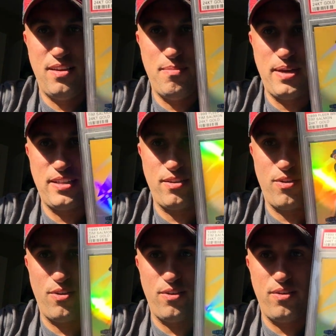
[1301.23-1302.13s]
makes the
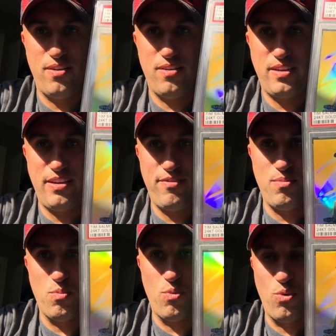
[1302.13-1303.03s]
card
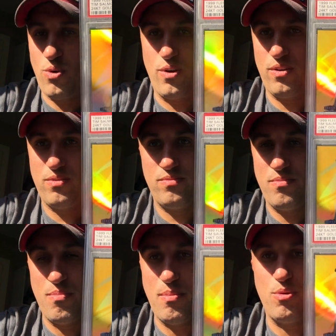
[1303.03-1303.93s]
even more
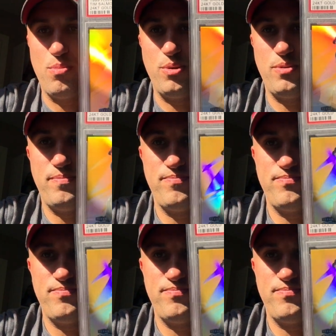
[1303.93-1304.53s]
memorable.